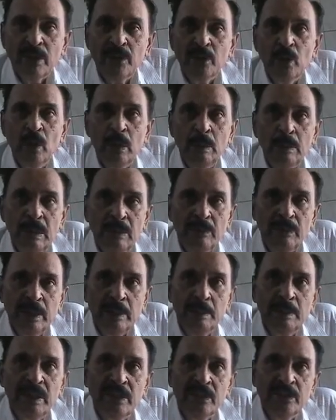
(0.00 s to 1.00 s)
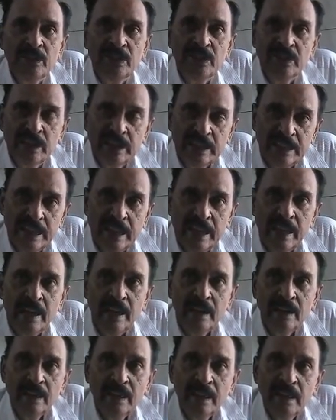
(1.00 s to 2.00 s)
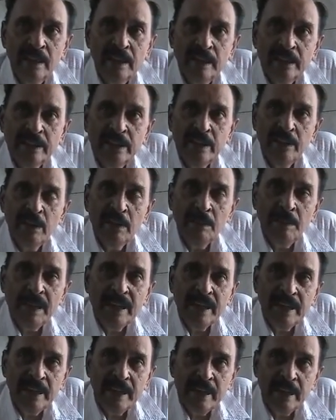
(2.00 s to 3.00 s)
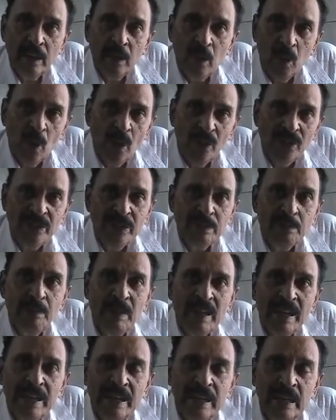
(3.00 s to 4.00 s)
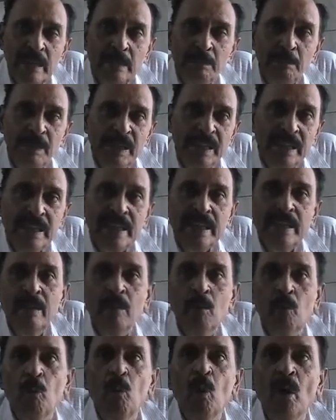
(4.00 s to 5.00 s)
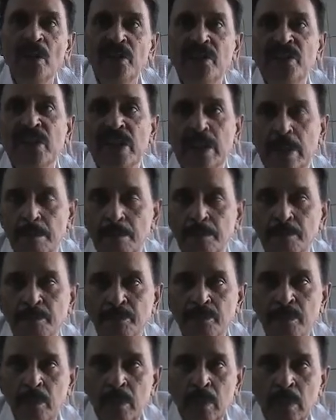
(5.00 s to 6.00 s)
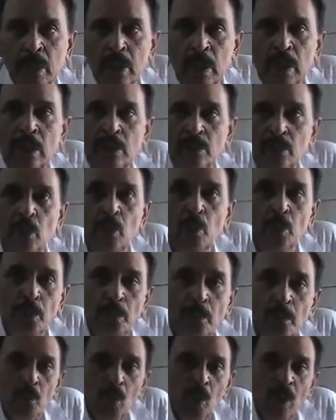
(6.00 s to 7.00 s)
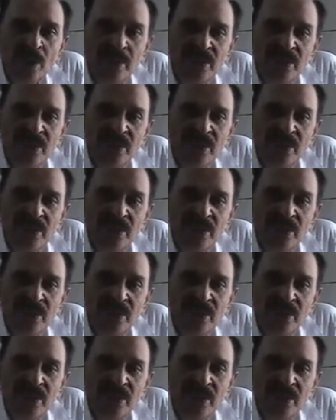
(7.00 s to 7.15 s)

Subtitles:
or water soluble vitamins which are there, they will be getting lost by repeated washing. So